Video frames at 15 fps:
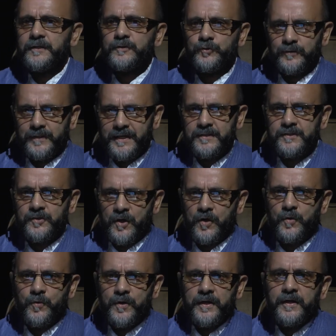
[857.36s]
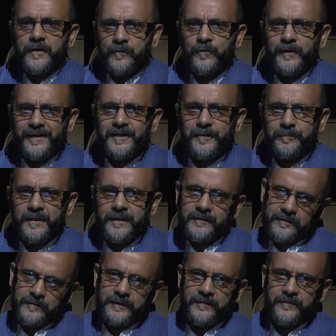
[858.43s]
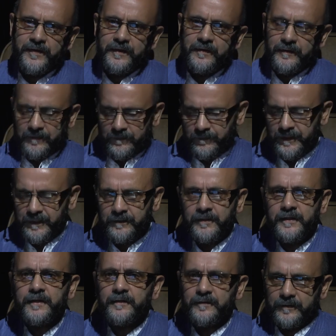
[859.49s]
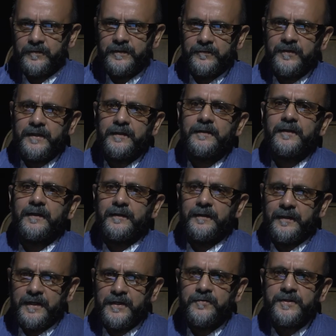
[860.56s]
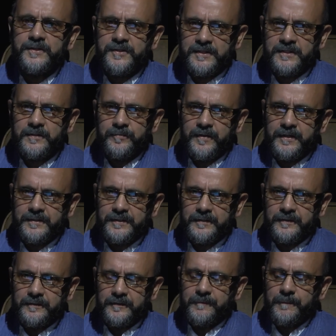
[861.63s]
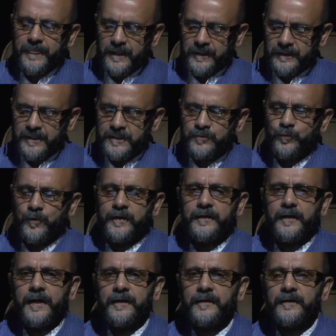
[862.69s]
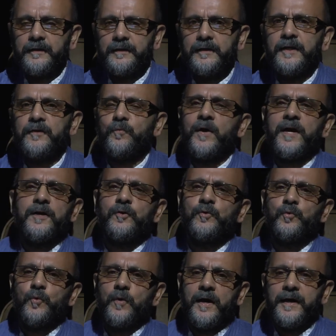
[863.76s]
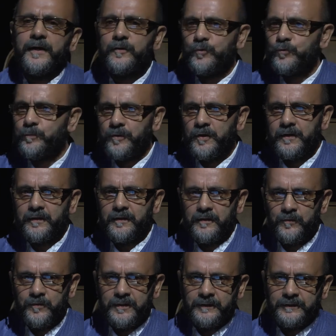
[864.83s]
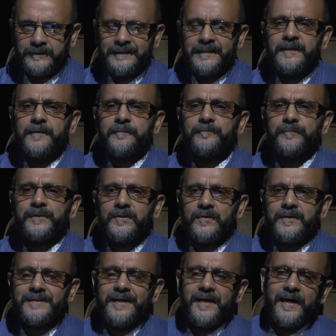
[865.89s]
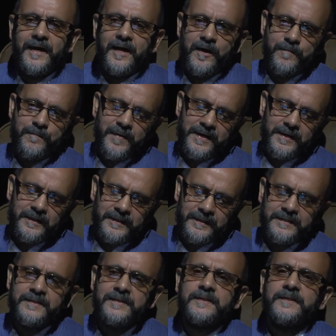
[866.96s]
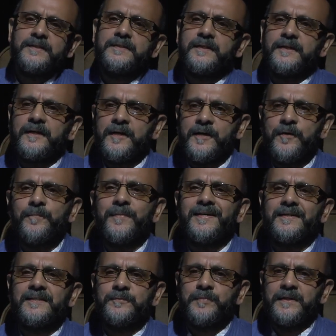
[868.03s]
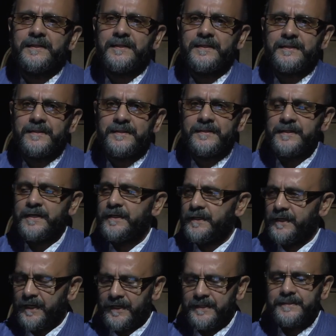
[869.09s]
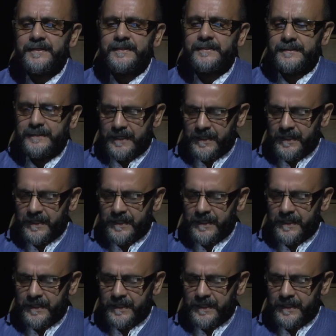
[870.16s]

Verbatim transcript: So that's how we depict the way we think, the way the language justifies it. That's what. And then why do I do political works? Because I have my concerns and I have my experiences. As is,